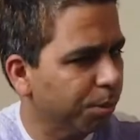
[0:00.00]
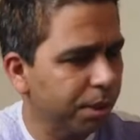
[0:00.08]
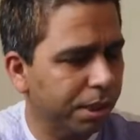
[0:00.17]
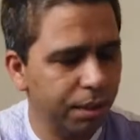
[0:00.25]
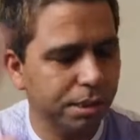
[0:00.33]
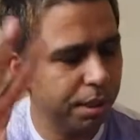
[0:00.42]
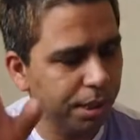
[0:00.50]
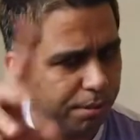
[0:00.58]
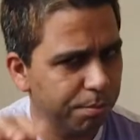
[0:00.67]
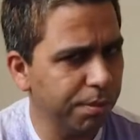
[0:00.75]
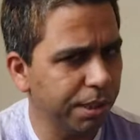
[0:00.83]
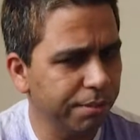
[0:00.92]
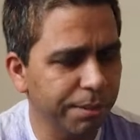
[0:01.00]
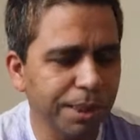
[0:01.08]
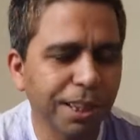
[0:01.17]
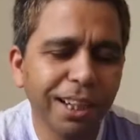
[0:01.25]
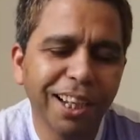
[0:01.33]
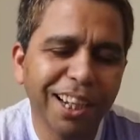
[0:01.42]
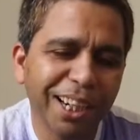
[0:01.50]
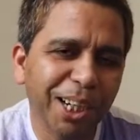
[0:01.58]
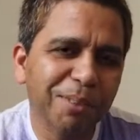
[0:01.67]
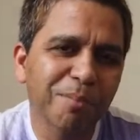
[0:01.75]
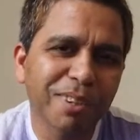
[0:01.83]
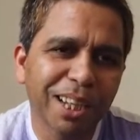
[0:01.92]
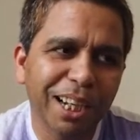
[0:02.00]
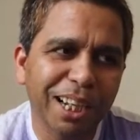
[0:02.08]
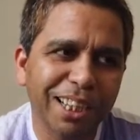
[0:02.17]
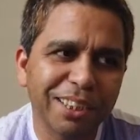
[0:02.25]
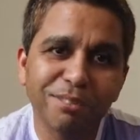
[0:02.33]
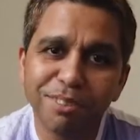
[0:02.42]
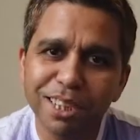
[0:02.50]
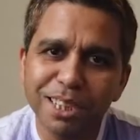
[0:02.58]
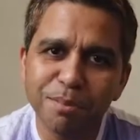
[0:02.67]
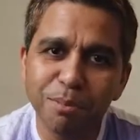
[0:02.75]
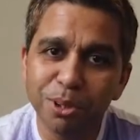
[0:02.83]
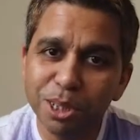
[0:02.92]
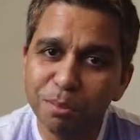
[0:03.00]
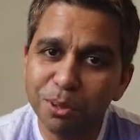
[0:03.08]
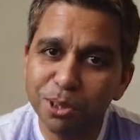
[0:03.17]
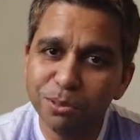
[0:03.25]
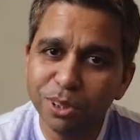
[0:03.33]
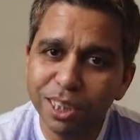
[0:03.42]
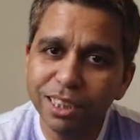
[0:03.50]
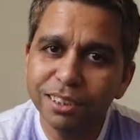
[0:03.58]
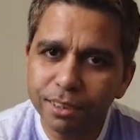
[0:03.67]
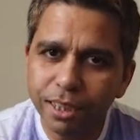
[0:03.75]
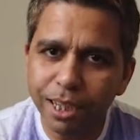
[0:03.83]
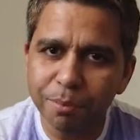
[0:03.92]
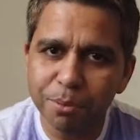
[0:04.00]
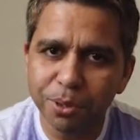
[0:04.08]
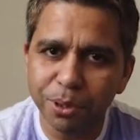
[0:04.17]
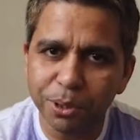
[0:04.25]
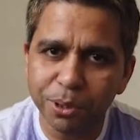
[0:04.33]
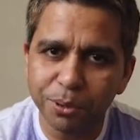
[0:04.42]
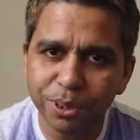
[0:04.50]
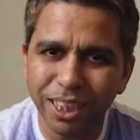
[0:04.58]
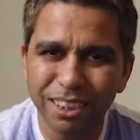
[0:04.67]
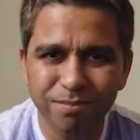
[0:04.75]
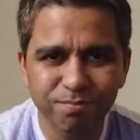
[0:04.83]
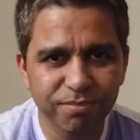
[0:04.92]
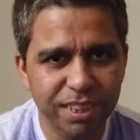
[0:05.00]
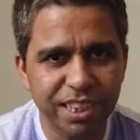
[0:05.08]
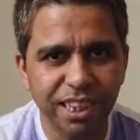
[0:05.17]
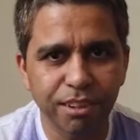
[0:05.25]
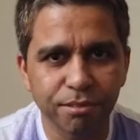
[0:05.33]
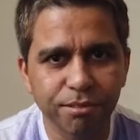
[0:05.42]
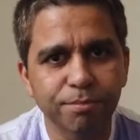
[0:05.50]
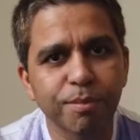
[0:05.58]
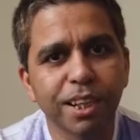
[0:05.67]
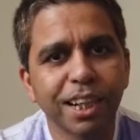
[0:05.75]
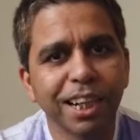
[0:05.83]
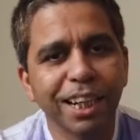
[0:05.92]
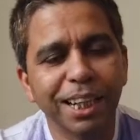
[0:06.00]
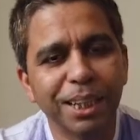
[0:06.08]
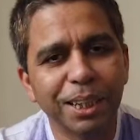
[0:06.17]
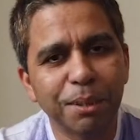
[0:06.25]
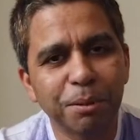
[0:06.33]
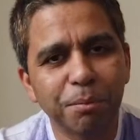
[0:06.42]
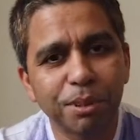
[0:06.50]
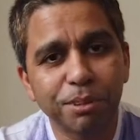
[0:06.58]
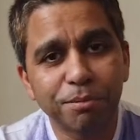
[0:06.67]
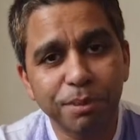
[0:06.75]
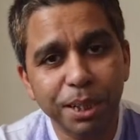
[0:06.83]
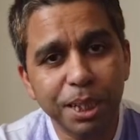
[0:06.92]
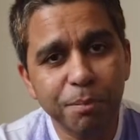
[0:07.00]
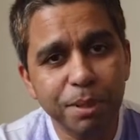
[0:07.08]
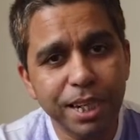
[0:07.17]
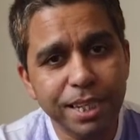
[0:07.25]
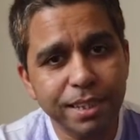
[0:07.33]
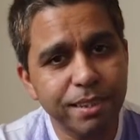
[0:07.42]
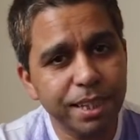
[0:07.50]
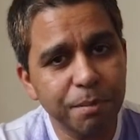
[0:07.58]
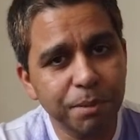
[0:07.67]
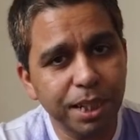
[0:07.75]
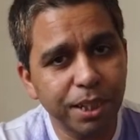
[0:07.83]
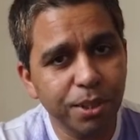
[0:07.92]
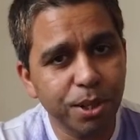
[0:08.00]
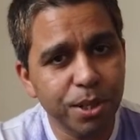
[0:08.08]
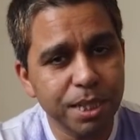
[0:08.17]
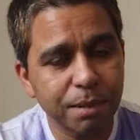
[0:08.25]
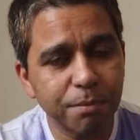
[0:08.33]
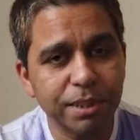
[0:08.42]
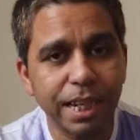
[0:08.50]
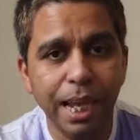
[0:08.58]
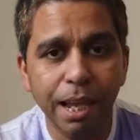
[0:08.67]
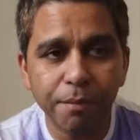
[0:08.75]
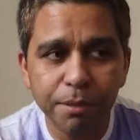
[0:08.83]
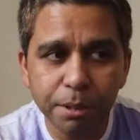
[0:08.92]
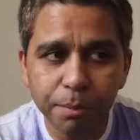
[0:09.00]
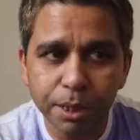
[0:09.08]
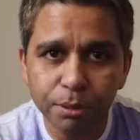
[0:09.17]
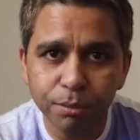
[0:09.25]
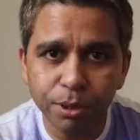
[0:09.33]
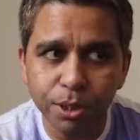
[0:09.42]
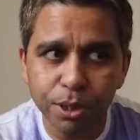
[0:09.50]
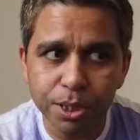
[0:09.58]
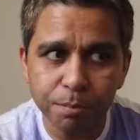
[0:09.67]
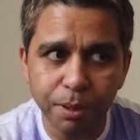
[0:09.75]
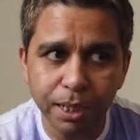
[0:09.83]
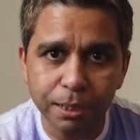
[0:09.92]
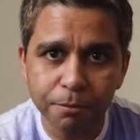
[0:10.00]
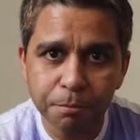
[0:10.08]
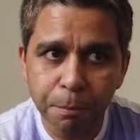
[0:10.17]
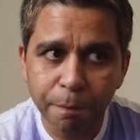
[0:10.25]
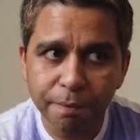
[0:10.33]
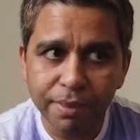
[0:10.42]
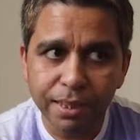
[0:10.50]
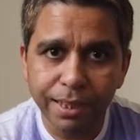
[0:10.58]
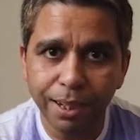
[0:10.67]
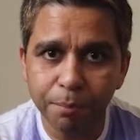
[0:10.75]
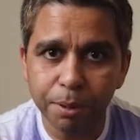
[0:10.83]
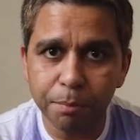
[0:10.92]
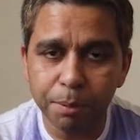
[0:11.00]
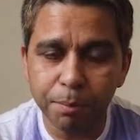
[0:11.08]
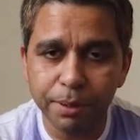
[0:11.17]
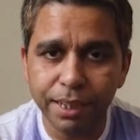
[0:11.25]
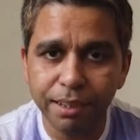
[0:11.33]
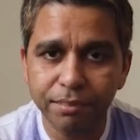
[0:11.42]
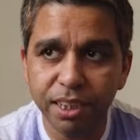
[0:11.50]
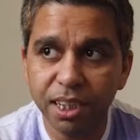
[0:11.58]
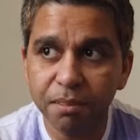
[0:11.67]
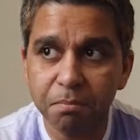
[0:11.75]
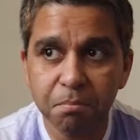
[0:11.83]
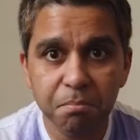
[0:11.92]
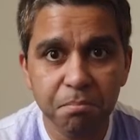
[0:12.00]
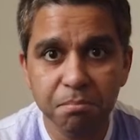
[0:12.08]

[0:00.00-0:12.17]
nobody understands, believe me. Yeah? And the first most abused word, I'm sure you know that, is love. Uh, what freedom is the same kind of concept everybody wants, but how many people have that?